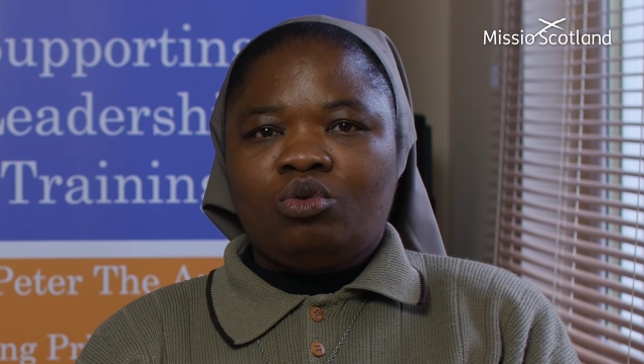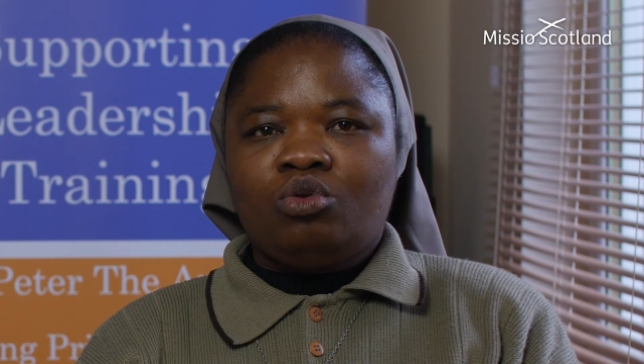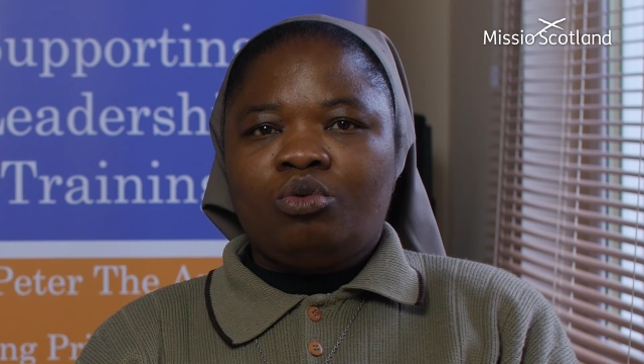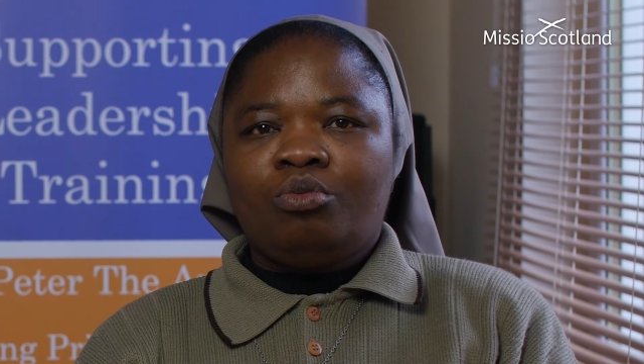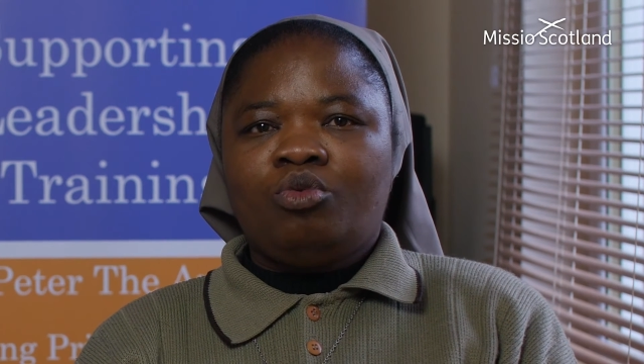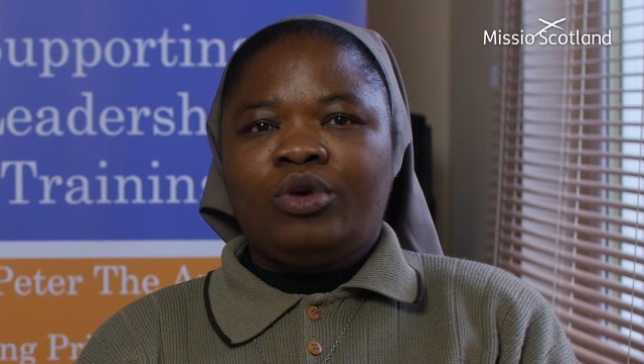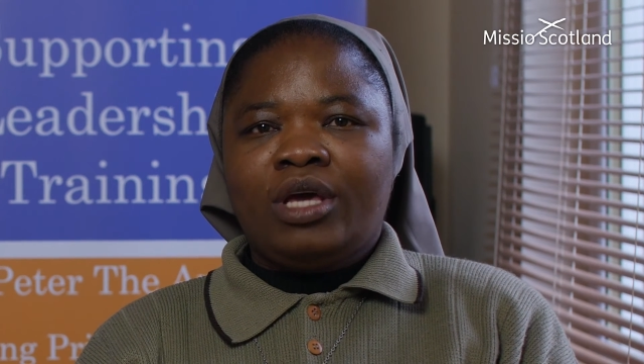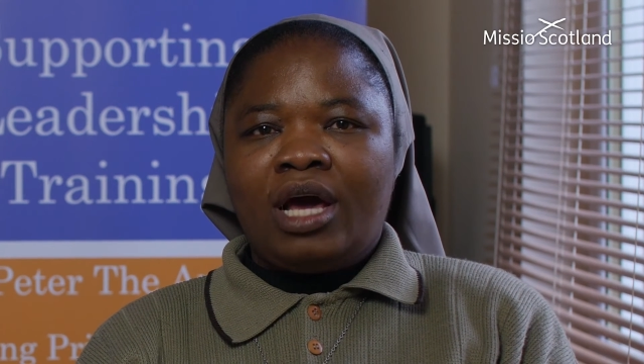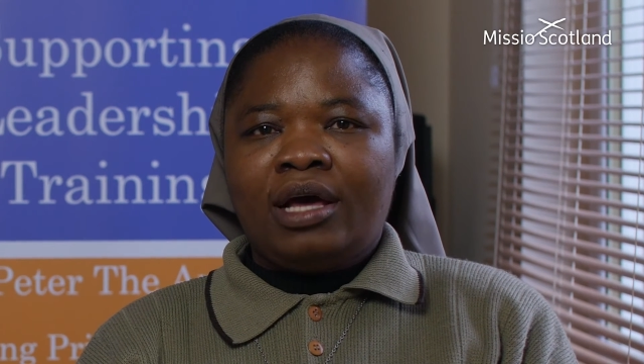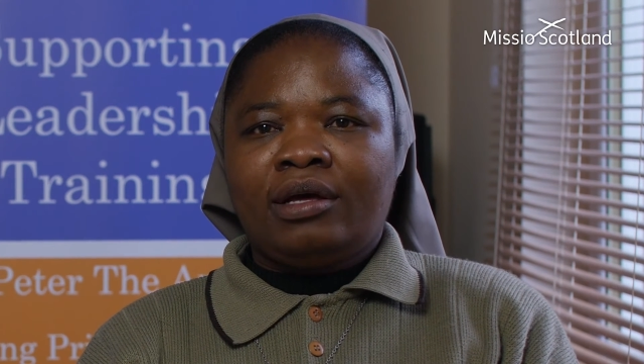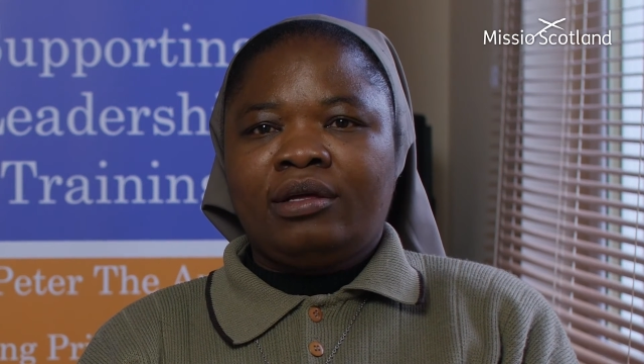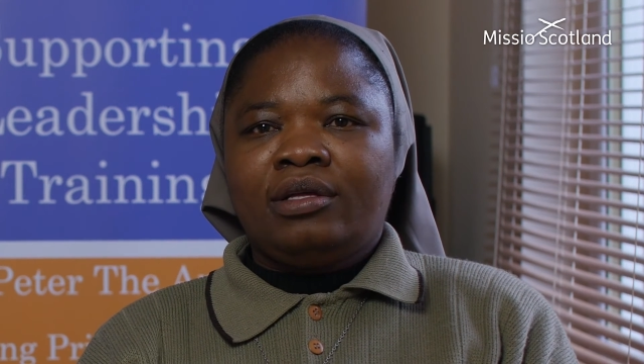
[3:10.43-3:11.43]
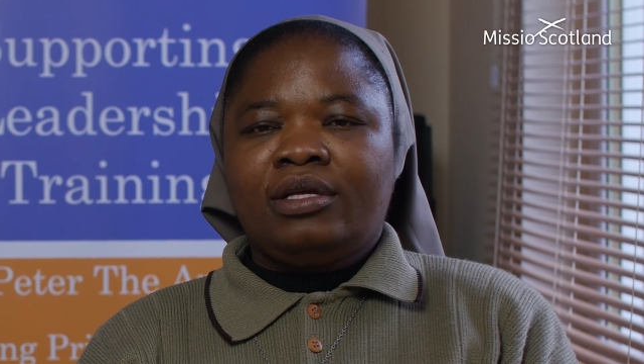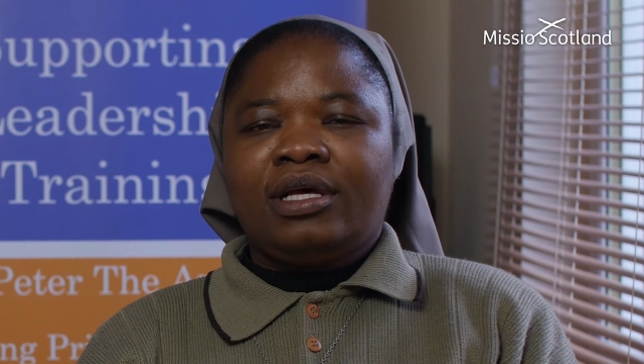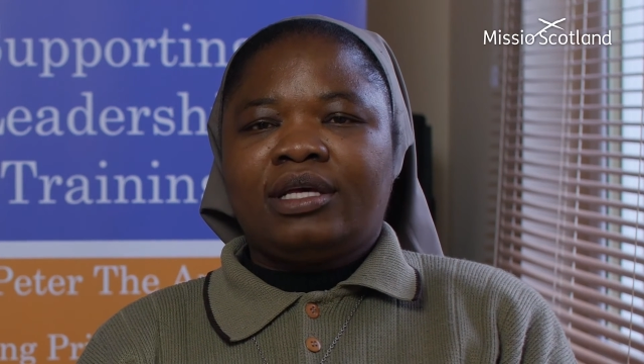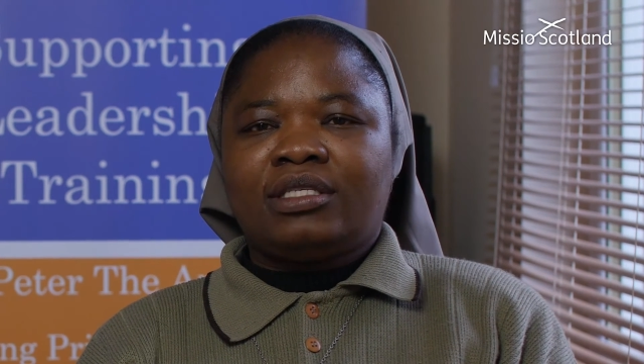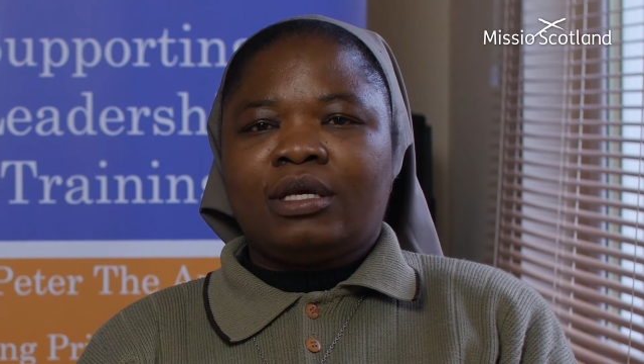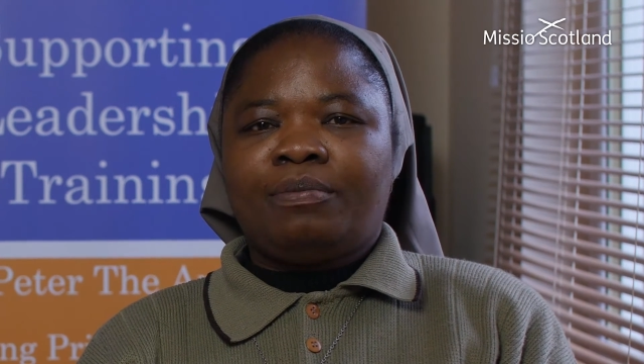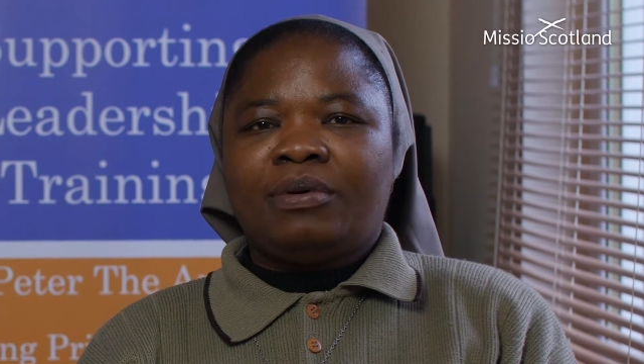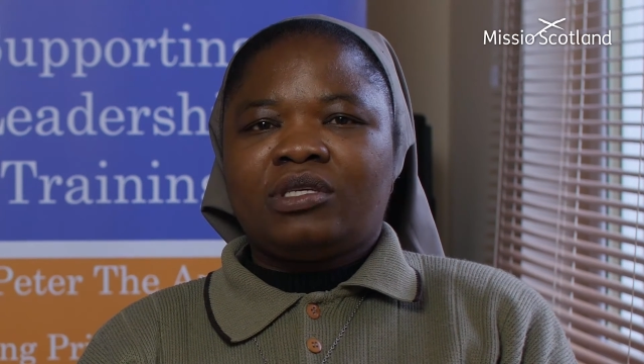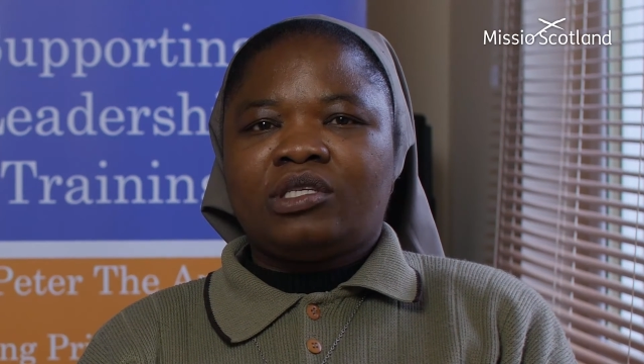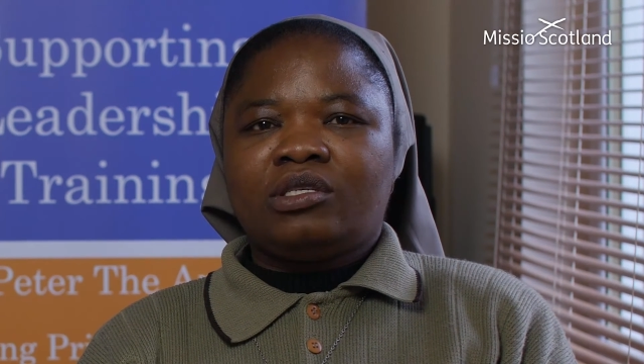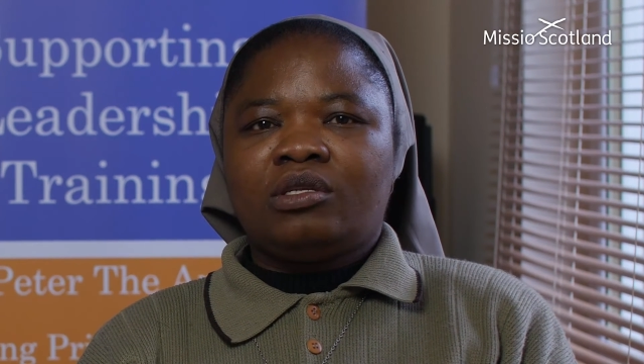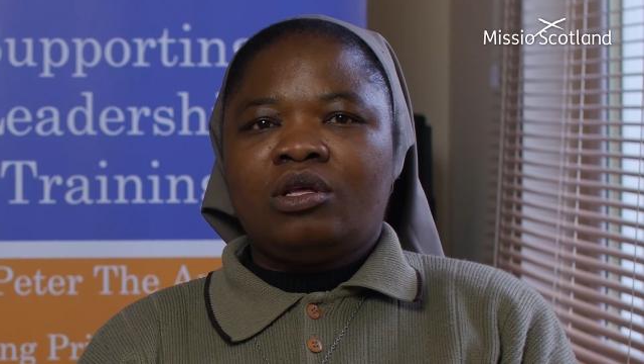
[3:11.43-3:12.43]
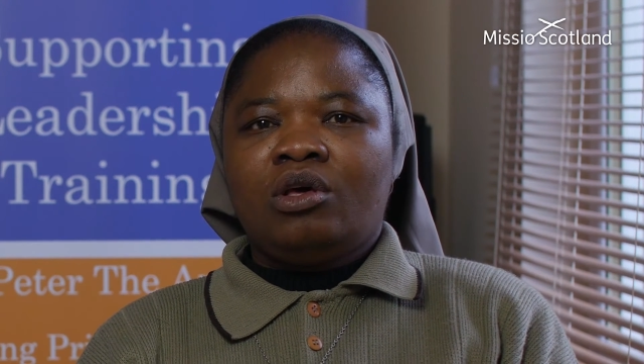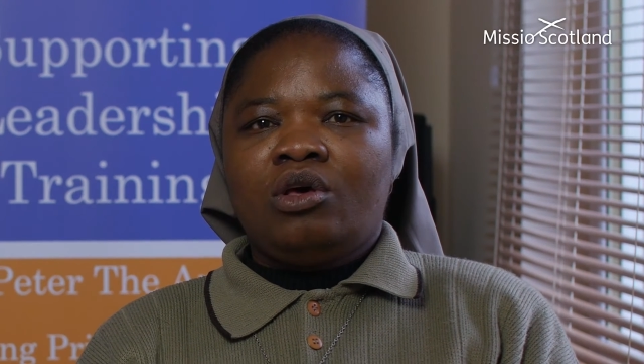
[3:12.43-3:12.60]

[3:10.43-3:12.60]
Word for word: whom we are as a person.